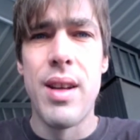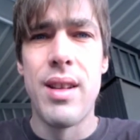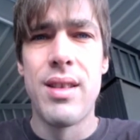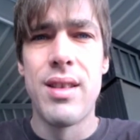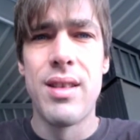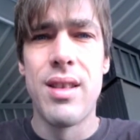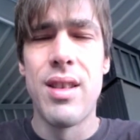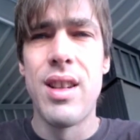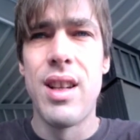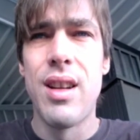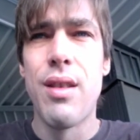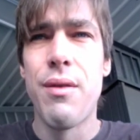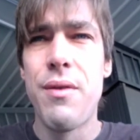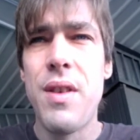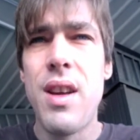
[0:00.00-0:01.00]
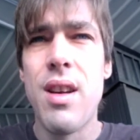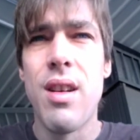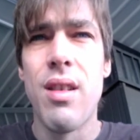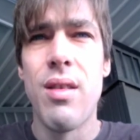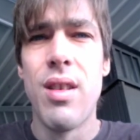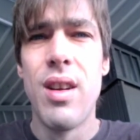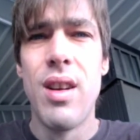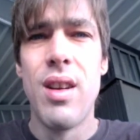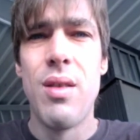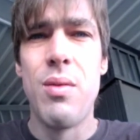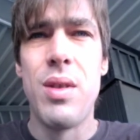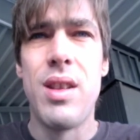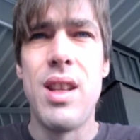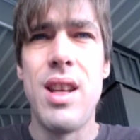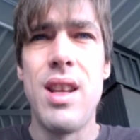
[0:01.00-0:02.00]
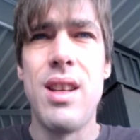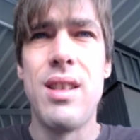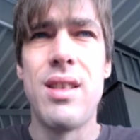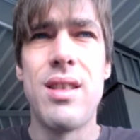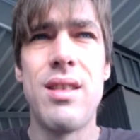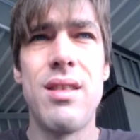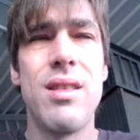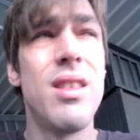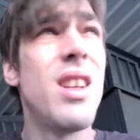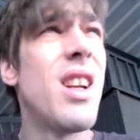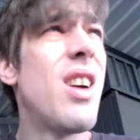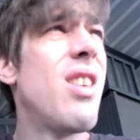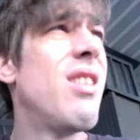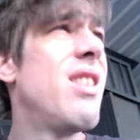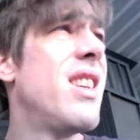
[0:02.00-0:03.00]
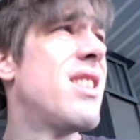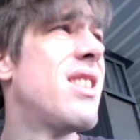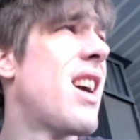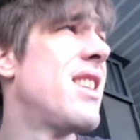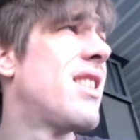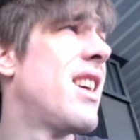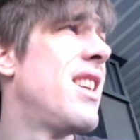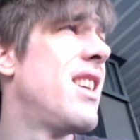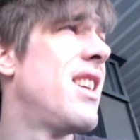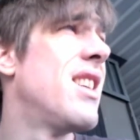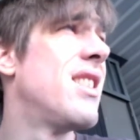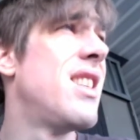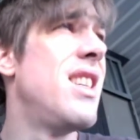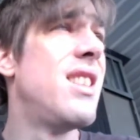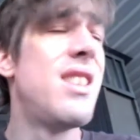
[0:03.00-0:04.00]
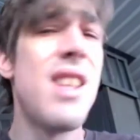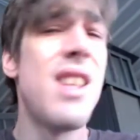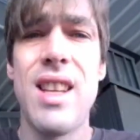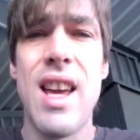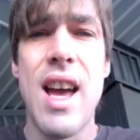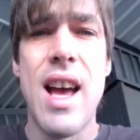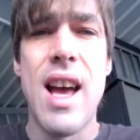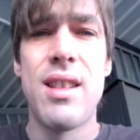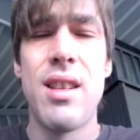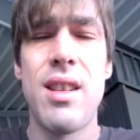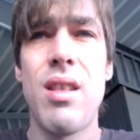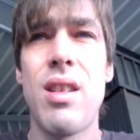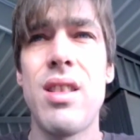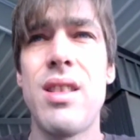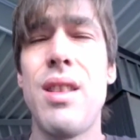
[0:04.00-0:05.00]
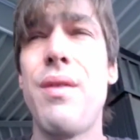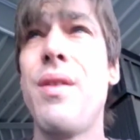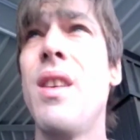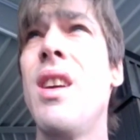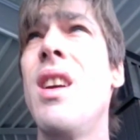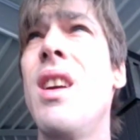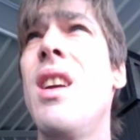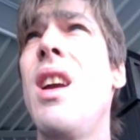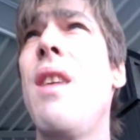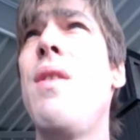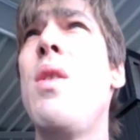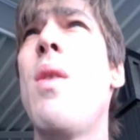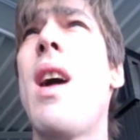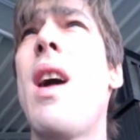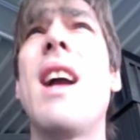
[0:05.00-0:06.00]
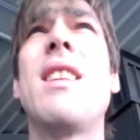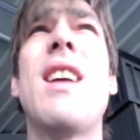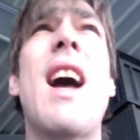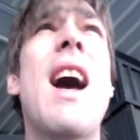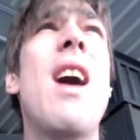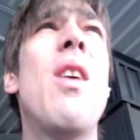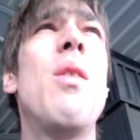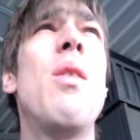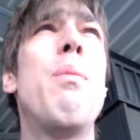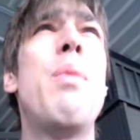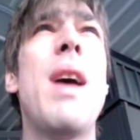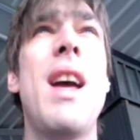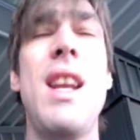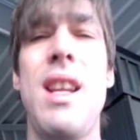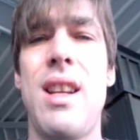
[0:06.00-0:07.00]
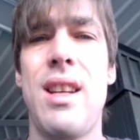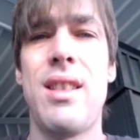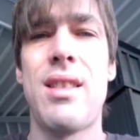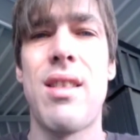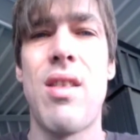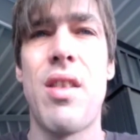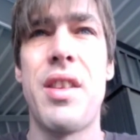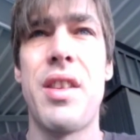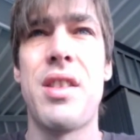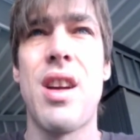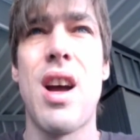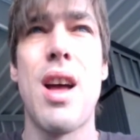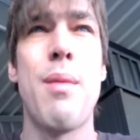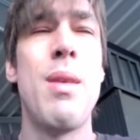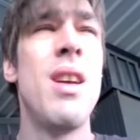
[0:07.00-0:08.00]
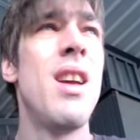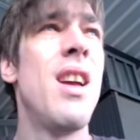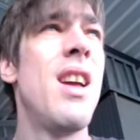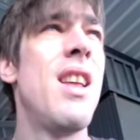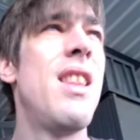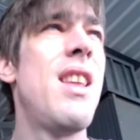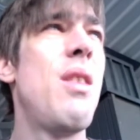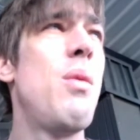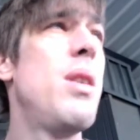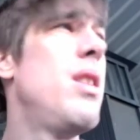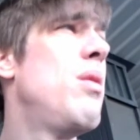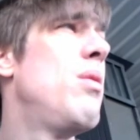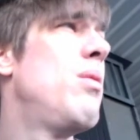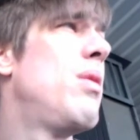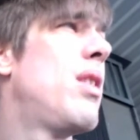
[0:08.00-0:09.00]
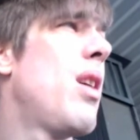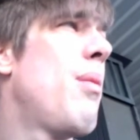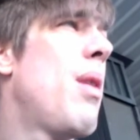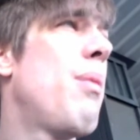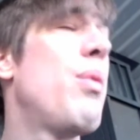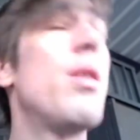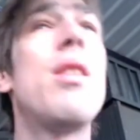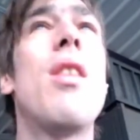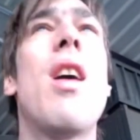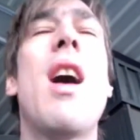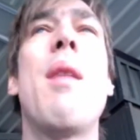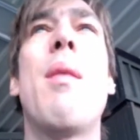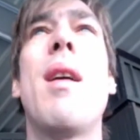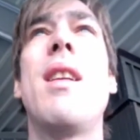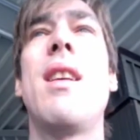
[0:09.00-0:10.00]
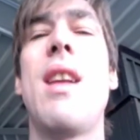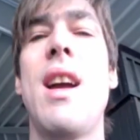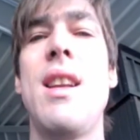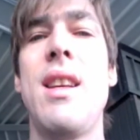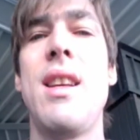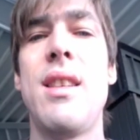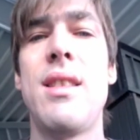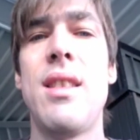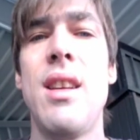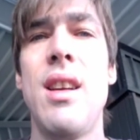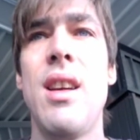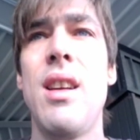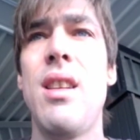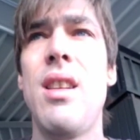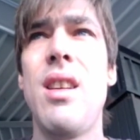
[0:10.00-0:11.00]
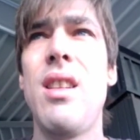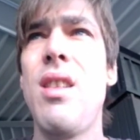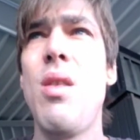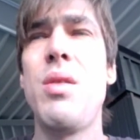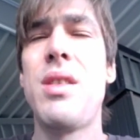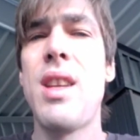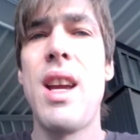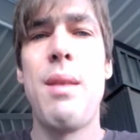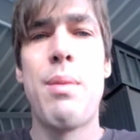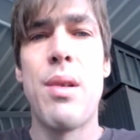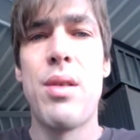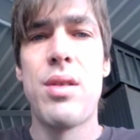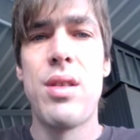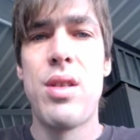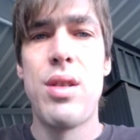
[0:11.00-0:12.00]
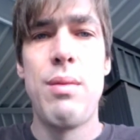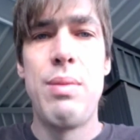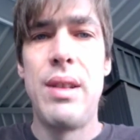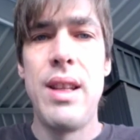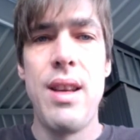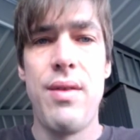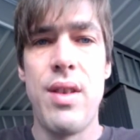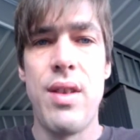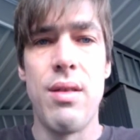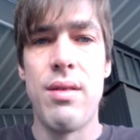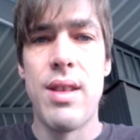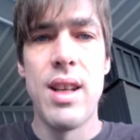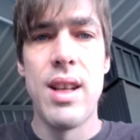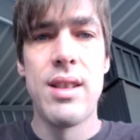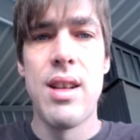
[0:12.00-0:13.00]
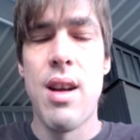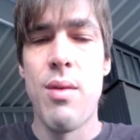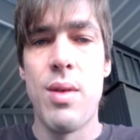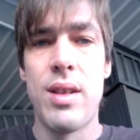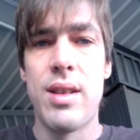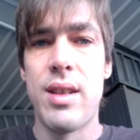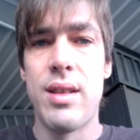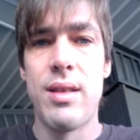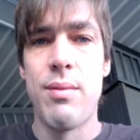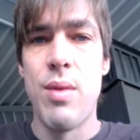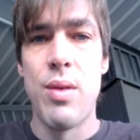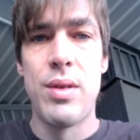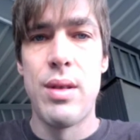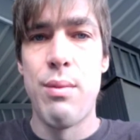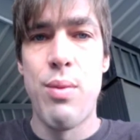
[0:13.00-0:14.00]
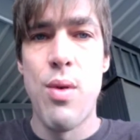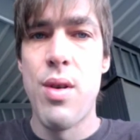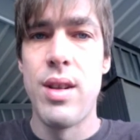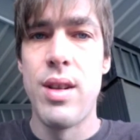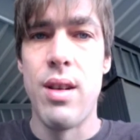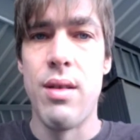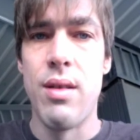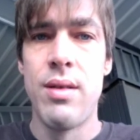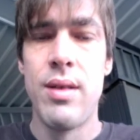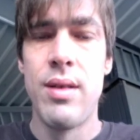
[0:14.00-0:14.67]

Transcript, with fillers: It's going to interfere with these, you know, these nice ideas he says he has. You know, because if if you act out pettiness all the time, then when you come up with your high-minded ideas, no sane person should believe you. That's not what's most important to you.